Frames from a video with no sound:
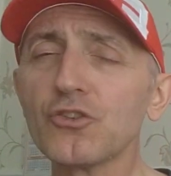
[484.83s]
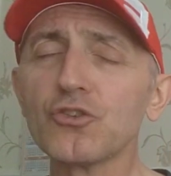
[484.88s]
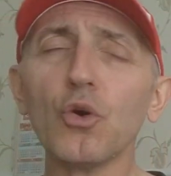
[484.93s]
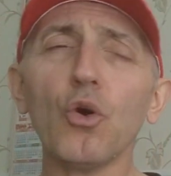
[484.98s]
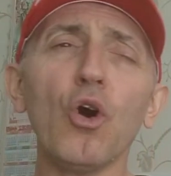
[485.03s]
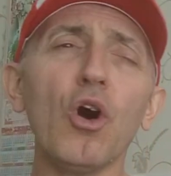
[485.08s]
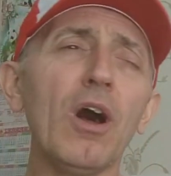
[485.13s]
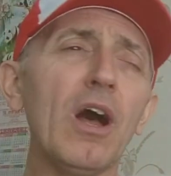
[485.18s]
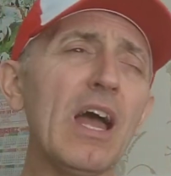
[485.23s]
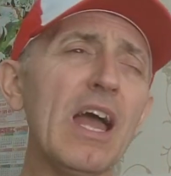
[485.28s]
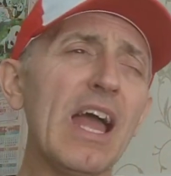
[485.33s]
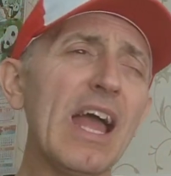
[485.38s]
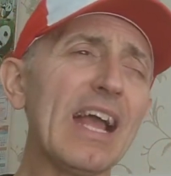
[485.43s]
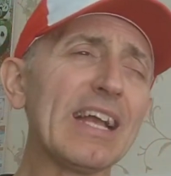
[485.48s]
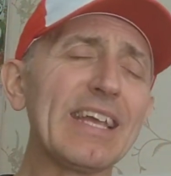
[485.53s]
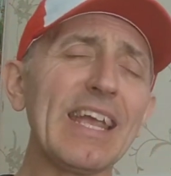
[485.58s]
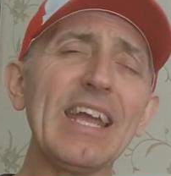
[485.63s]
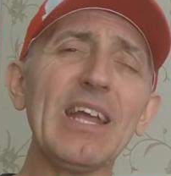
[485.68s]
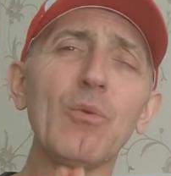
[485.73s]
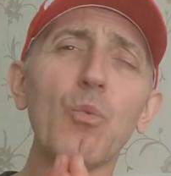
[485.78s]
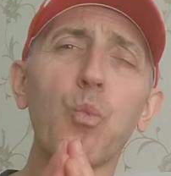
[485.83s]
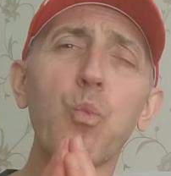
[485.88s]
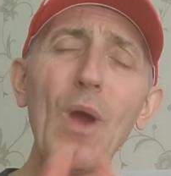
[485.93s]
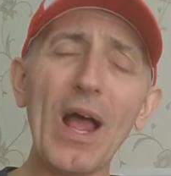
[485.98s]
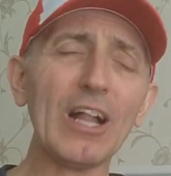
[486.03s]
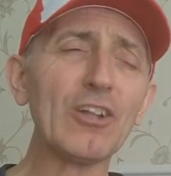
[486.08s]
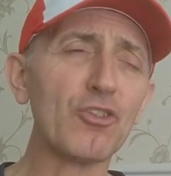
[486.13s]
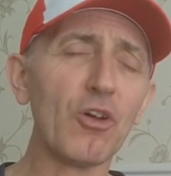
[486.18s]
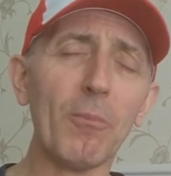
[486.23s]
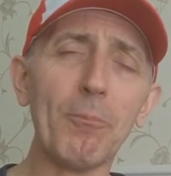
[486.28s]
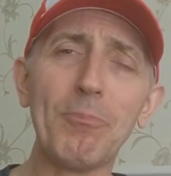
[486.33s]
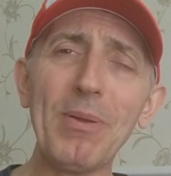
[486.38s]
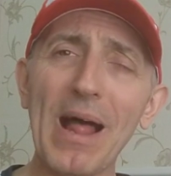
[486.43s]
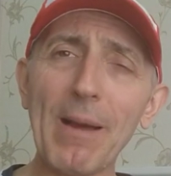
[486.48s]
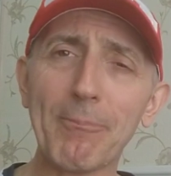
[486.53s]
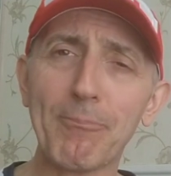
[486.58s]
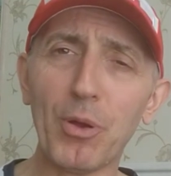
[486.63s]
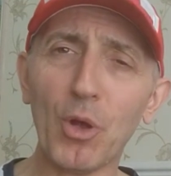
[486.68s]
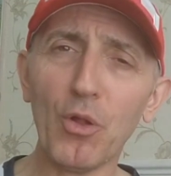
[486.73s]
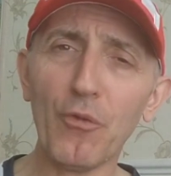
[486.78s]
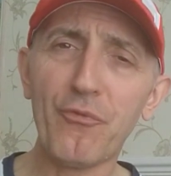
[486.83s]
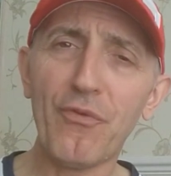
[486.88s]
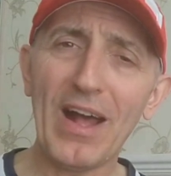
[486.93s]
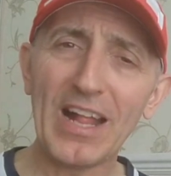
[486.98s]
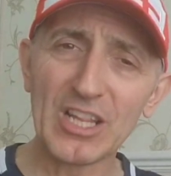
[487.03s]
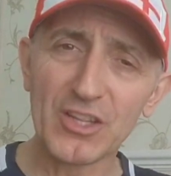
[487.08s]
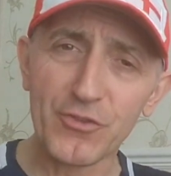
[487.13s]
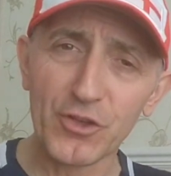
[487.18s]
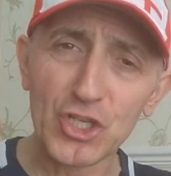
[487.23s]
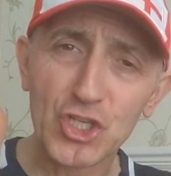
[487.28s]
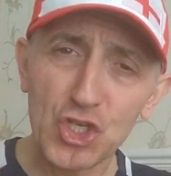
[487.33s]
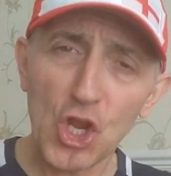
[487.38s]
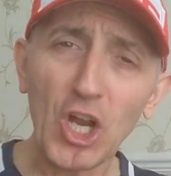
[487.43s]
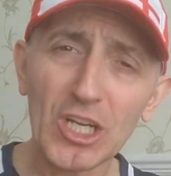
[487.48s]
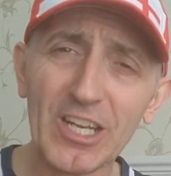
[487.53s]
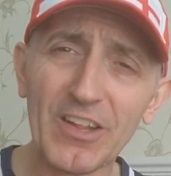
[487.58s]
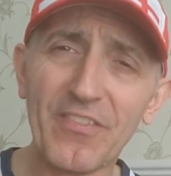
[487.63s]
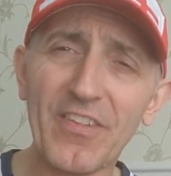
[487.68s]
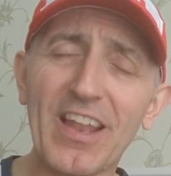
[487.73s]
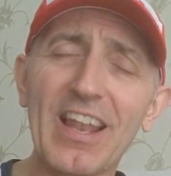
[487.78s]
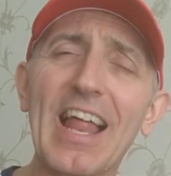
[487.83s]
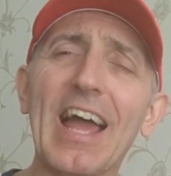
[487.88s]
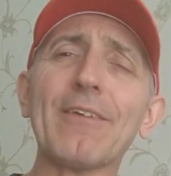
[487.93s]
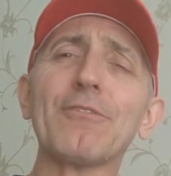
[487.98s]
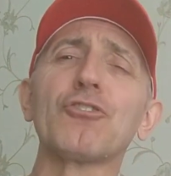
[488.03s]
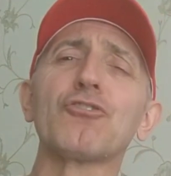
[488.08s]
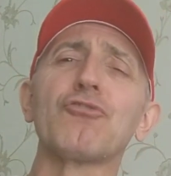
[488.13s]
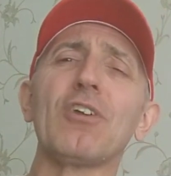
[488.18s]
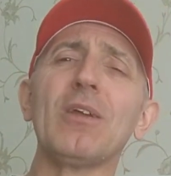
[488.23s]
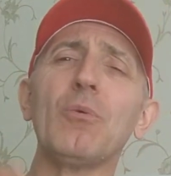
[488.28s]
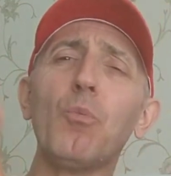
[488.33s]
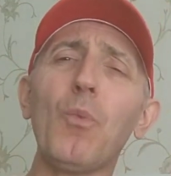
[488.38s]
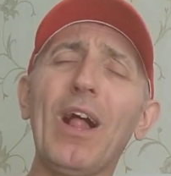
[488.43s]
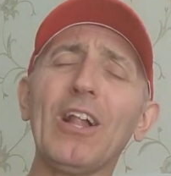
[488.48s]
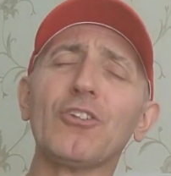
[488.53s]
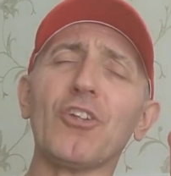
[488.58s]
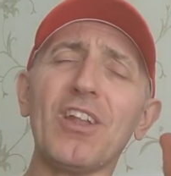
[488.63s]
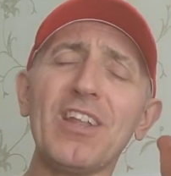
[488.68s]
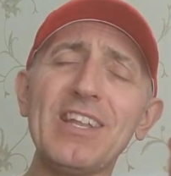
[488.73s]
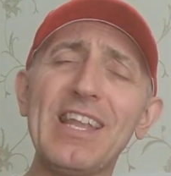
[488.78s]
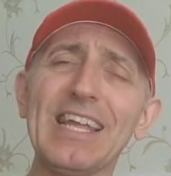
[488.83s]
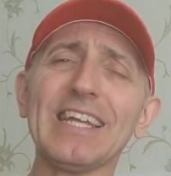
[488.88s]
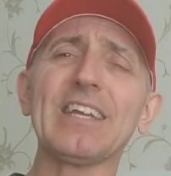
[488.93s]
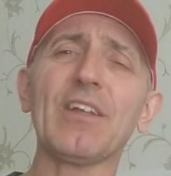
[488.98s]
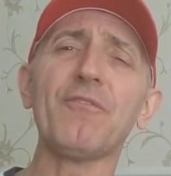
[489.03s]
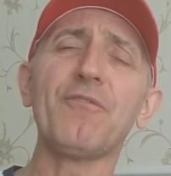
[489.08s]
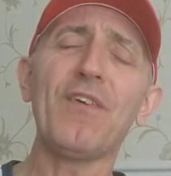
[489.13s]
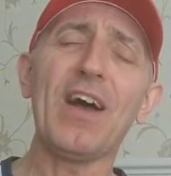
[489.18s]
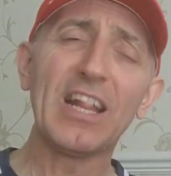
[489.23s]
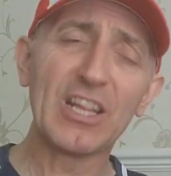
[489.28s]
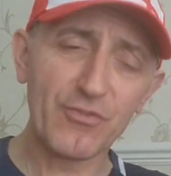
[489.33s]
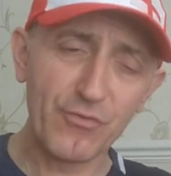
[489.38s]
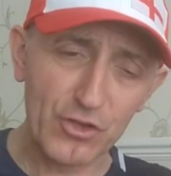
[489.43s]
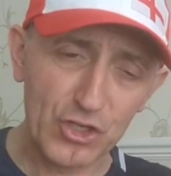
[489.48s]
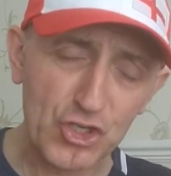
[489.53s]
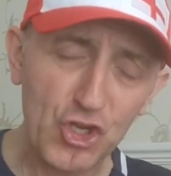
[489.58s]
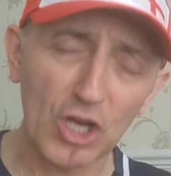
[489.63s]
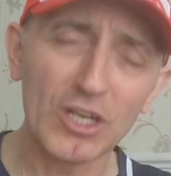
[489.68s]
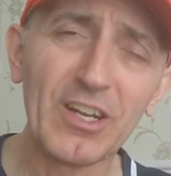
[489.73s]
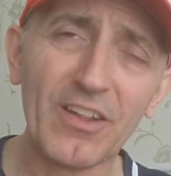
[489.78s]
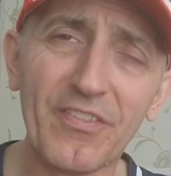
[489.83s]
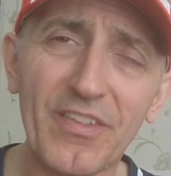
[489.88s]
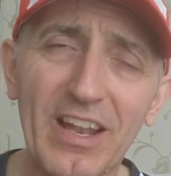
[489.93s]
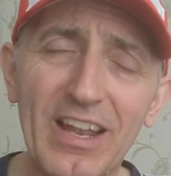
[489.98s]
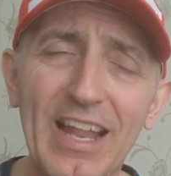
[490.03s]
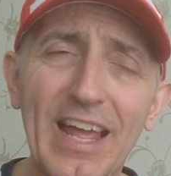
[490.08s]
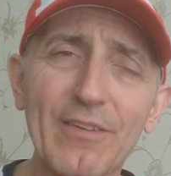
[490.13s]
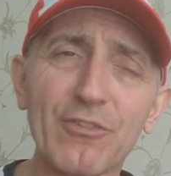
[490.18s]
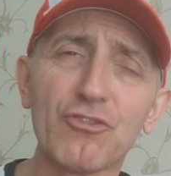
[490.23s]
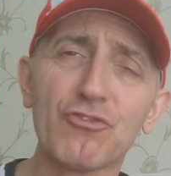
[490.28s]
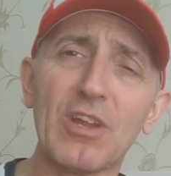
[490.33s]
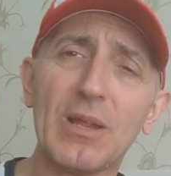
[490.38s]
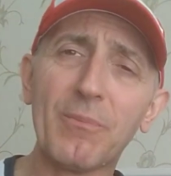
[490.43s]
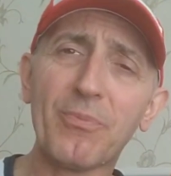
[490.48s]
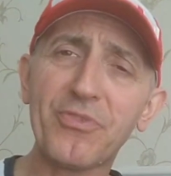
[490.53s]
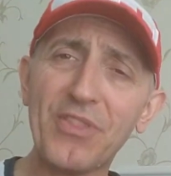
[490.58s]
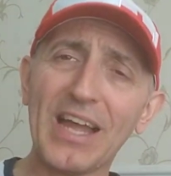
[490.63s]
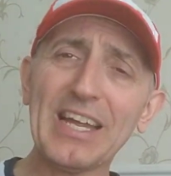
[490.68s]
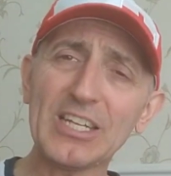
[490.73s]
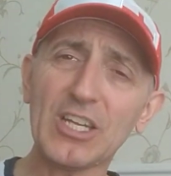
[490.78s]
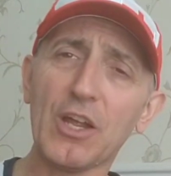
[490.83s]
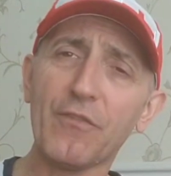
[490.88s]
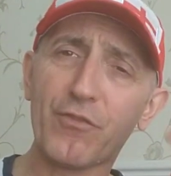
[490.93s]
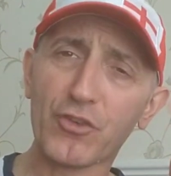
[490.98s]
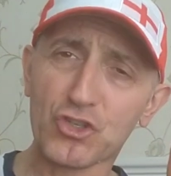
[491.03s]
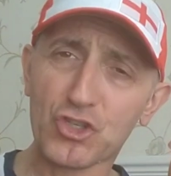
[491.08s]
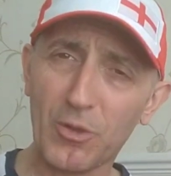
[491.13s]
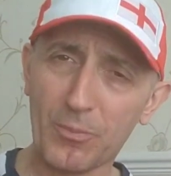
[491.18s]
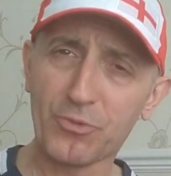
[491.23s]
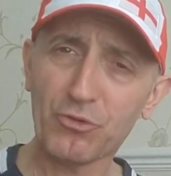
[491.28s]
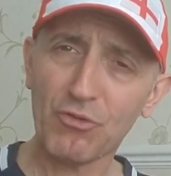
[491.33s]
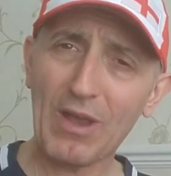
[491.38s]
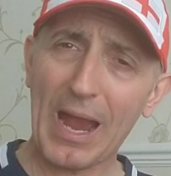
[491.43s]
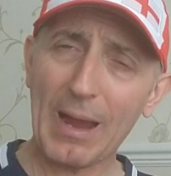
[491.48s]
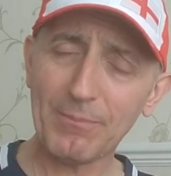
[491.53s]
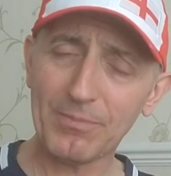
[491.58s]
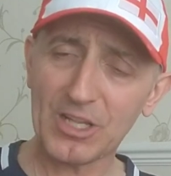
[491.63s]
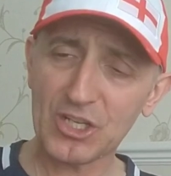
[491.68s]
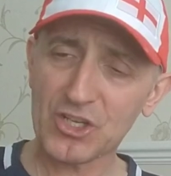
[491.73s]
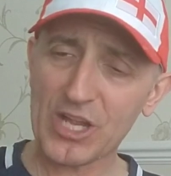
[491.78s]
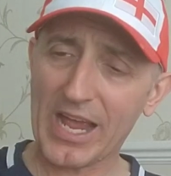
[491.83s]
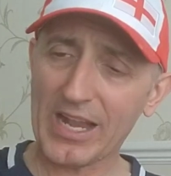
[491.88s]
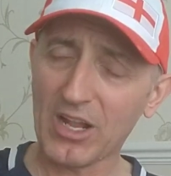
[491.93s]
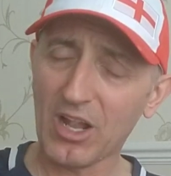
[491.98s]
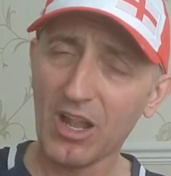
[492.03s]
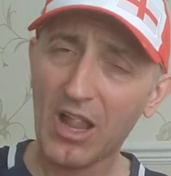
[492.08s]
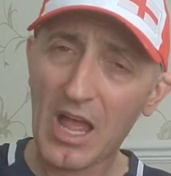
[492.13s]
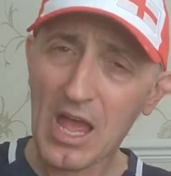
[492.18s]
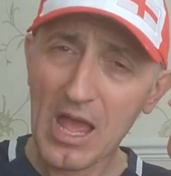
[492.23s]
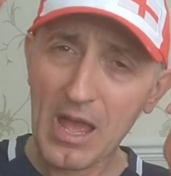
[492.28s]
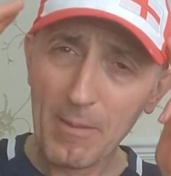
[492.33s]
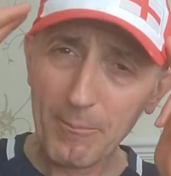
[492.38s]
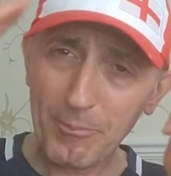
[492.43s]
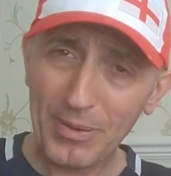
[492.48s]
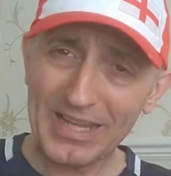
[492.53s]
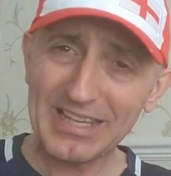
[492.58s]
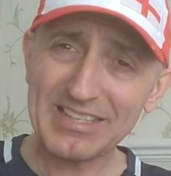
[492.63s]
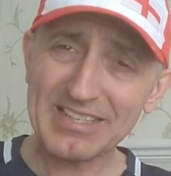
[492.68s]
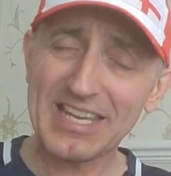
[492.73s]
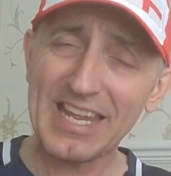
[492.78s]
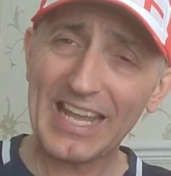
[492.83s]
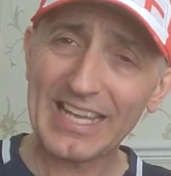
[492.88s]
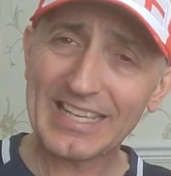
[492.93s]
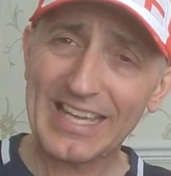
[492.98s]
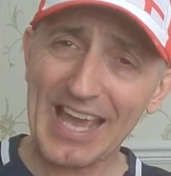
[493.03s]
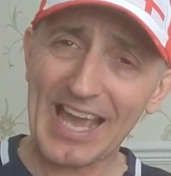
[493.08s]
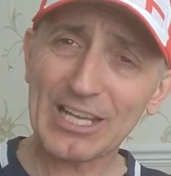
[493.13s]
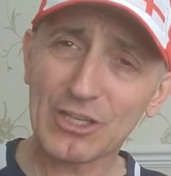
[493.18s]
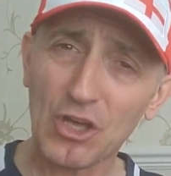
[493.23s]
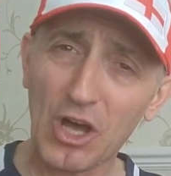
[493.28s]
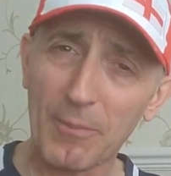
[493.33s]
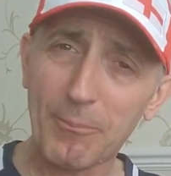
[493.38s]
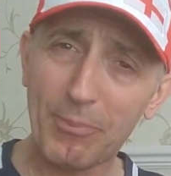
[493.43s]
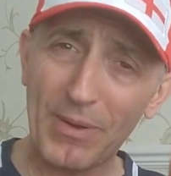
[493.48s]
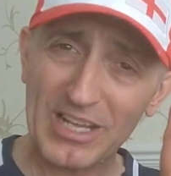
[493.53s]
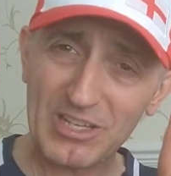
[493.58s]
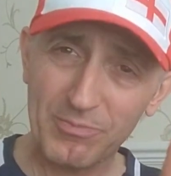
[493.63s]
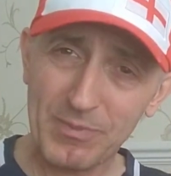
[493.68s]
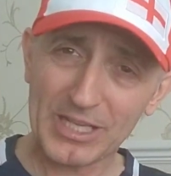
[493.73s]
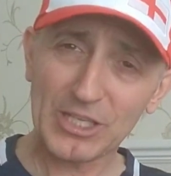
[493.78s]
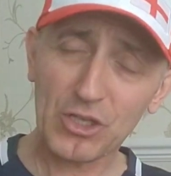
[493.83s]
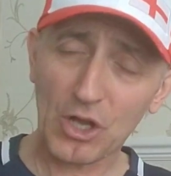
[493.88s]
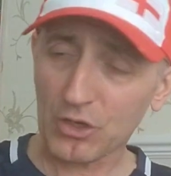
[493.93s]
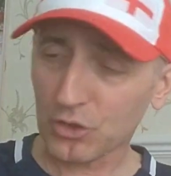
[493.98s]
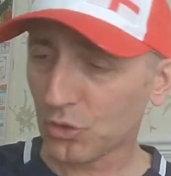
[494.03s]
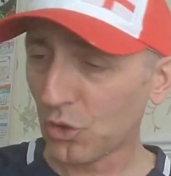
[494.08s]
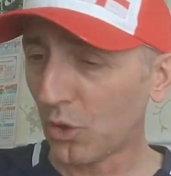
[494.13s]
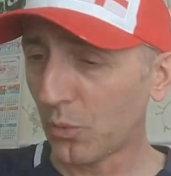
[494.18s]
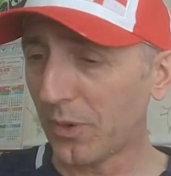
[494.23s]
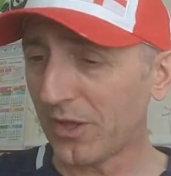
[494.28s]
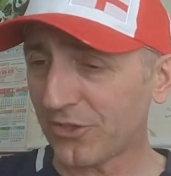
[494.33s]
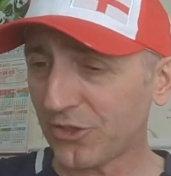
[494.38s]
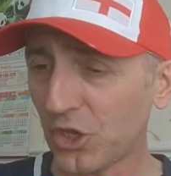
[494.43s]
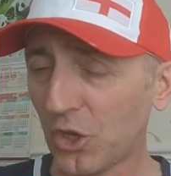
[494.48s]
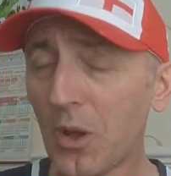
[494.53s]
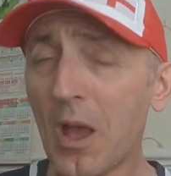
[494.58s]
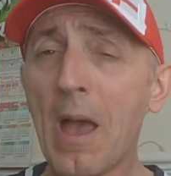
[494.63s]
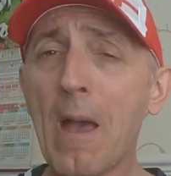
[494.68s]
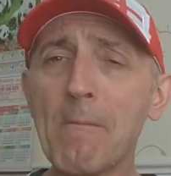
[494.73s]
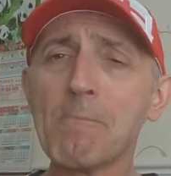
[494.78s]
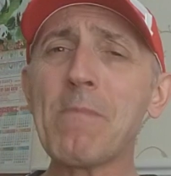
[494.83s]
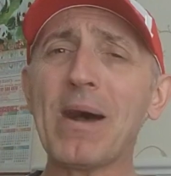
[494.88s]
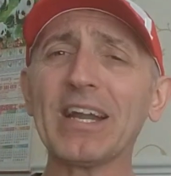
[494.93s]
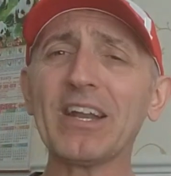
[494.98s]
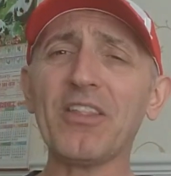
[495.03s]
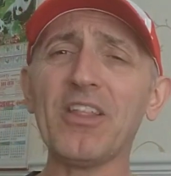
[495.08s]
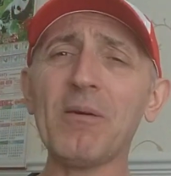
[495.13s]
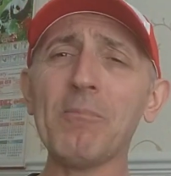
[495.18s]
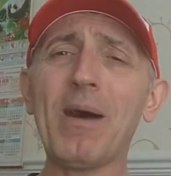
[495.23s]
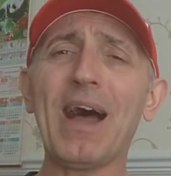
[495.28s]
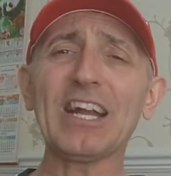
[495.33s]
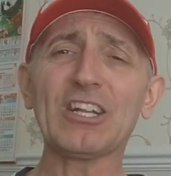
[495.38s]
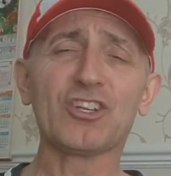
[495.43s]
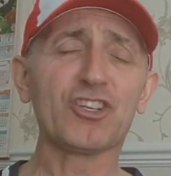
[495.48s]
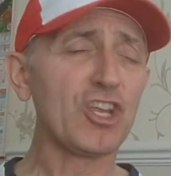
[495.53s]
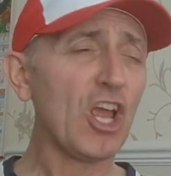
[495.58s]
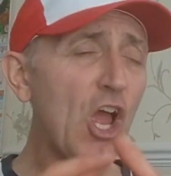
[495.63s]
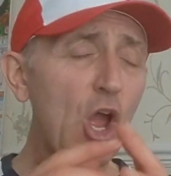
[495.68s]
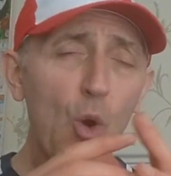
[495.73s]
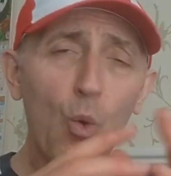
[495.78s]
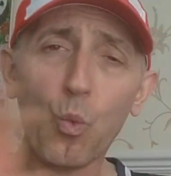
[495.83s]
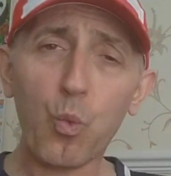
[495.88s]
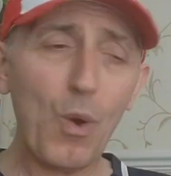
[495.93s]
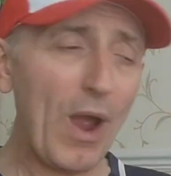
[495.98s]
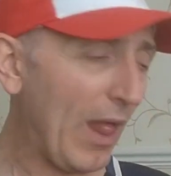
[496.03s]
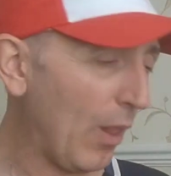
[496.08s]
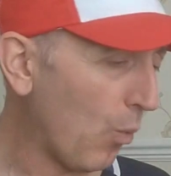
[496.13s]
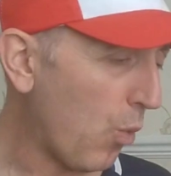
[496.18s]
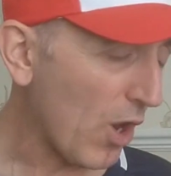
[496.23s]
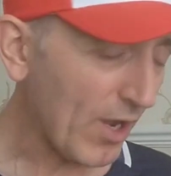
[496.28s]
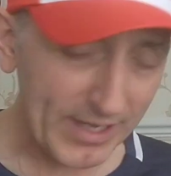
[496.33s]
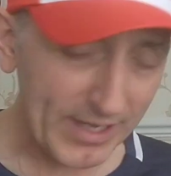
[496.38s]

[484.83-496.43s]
So again, well done Blackpool fans for joining the live stream. Well done Lincoln fans for joining the live stream. Thank you for subscribing to the channel. Please take care. God bless me. God go with you. Man of the match. Well,